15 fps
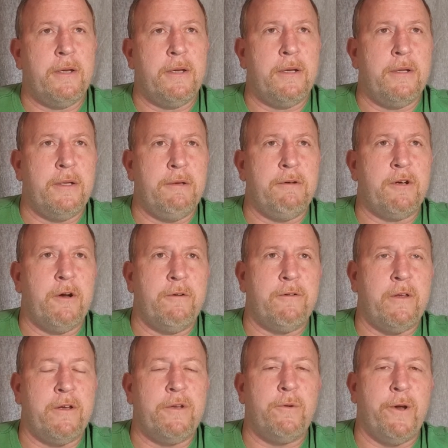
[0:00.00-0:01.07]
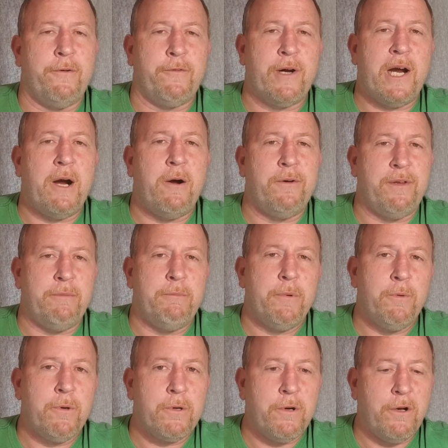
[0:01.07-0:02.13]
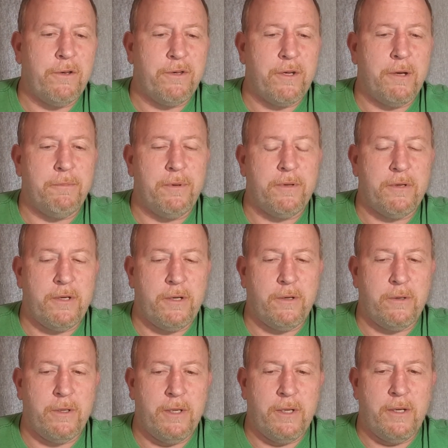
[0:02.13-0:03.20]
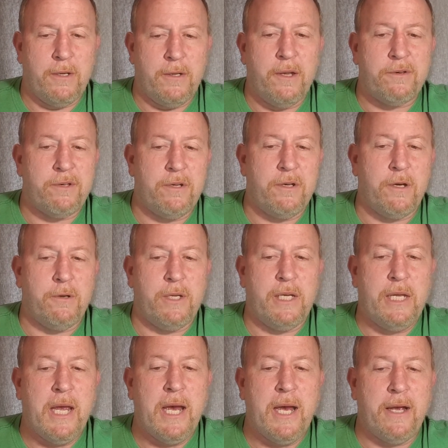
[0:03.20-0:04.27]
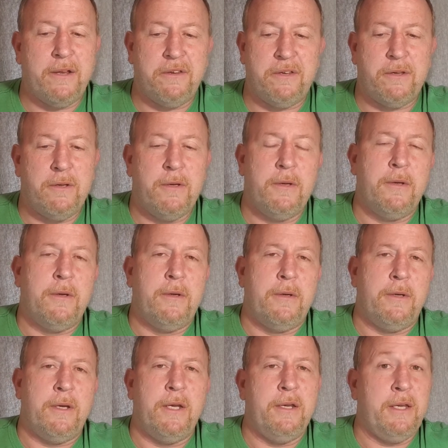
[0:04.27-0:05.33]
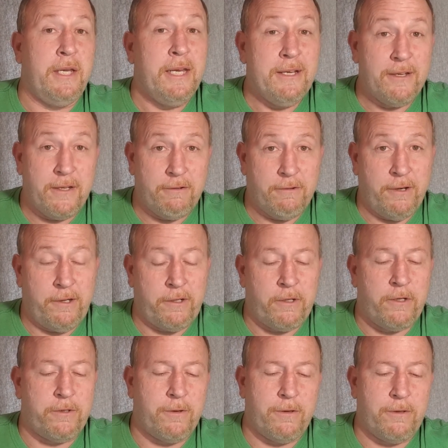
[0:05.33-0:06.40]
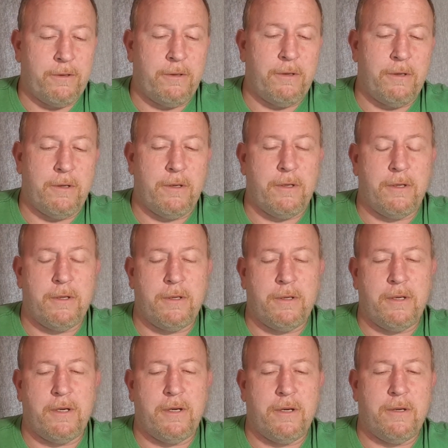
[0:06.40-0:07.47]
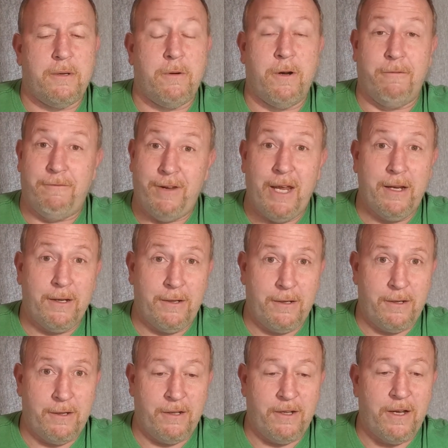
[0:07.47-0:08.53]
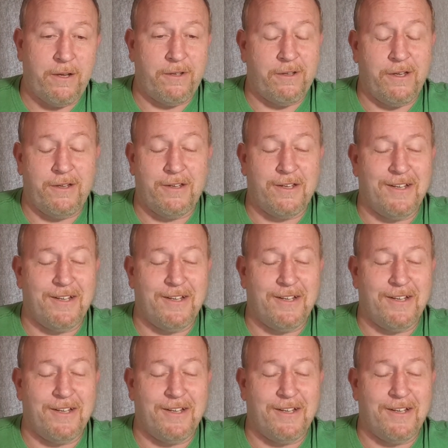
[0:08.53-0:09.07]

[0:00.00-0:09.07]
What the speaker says: leave it go for like 24 hours, and Moon calls up, and next thing you know, he did the research on a Vega, nonetheless. Like,